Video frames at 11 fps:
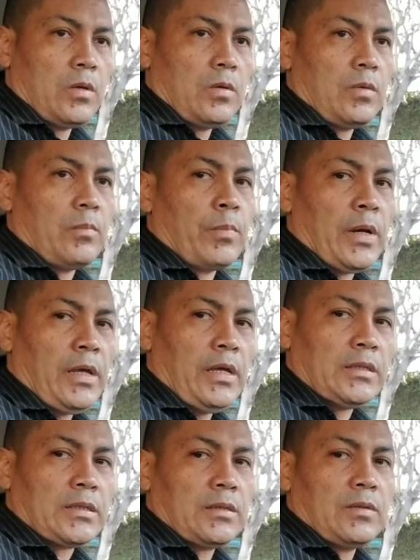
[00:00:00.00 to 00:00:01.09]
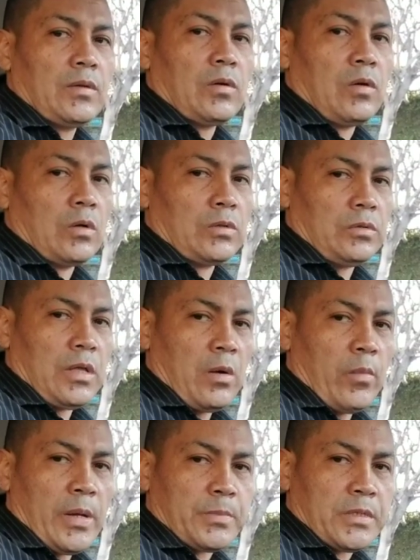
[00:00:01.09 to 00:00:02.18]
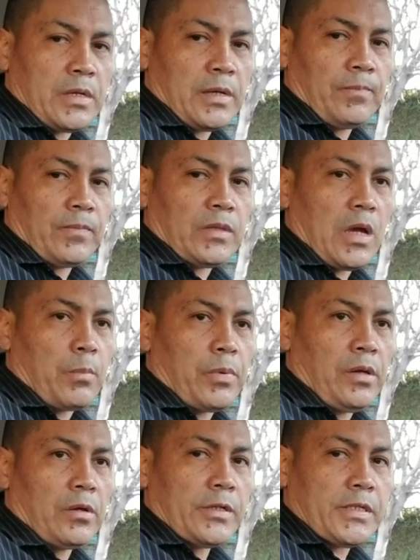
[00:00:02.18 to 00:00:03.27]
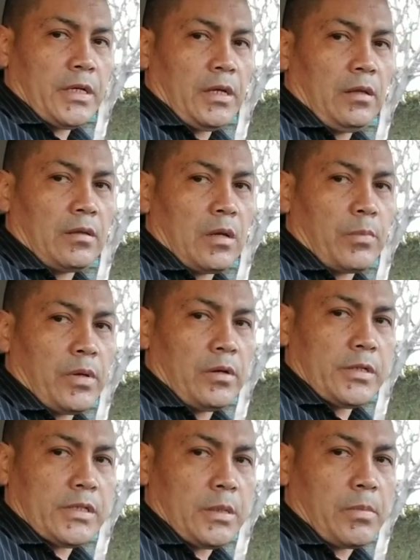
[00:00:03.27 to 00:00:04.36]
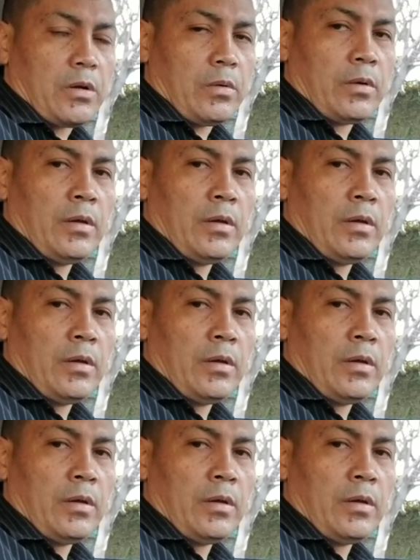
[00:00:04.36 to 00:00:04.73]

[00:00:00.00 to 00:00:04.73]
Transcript: please go to that website, type in your city, type in your zip code,